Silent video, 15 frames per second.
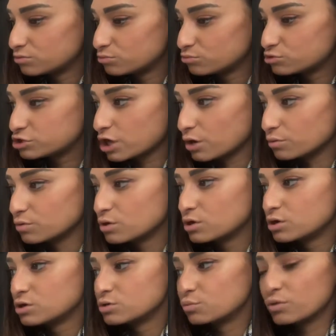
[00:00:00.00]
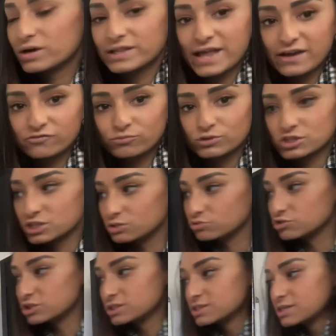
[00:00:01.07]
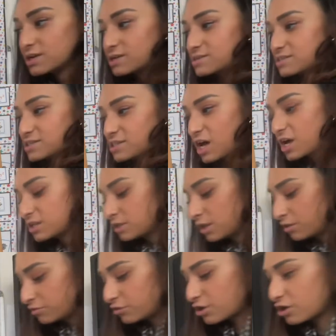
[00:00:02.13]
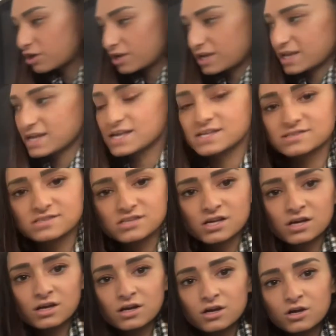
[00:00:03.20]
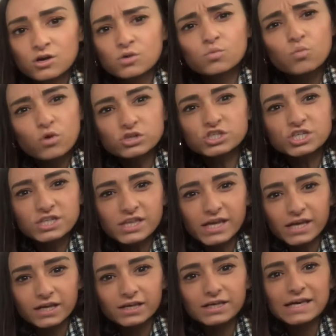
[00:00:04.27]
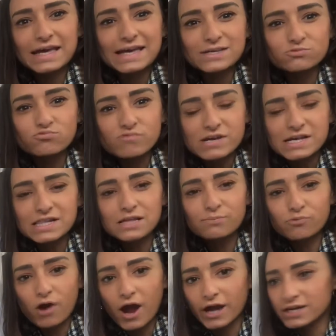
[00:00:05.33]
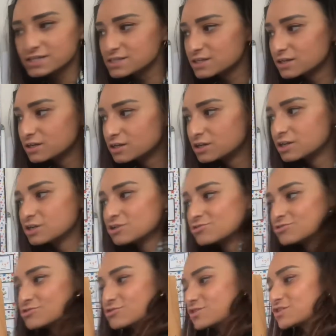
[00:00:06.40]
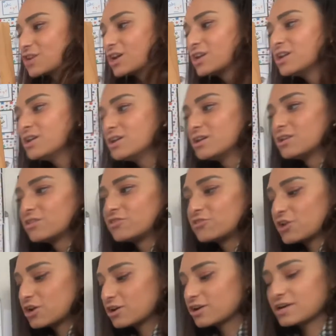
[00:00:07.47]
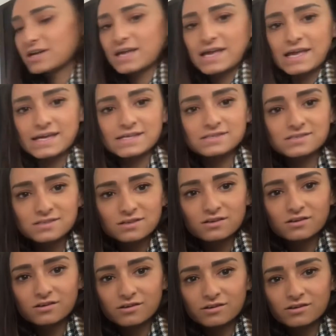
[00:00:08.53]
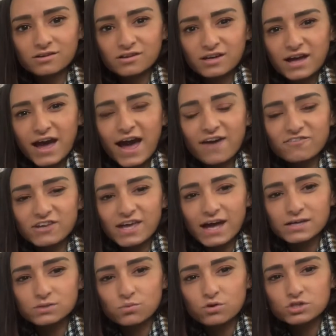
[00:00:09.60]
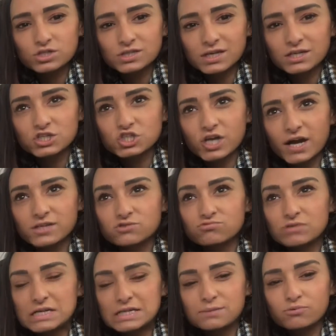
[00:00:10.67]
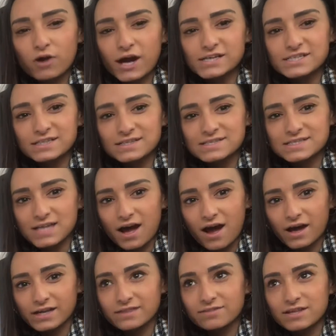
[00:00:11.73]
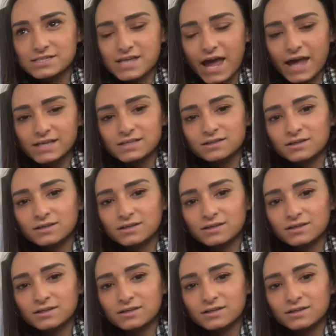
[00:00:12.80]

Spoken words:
So we're left with, children, sun, the, is. What do you think is really bright? Sun, the, is. Have a guess. What do you think shines really bright in the sky in the day?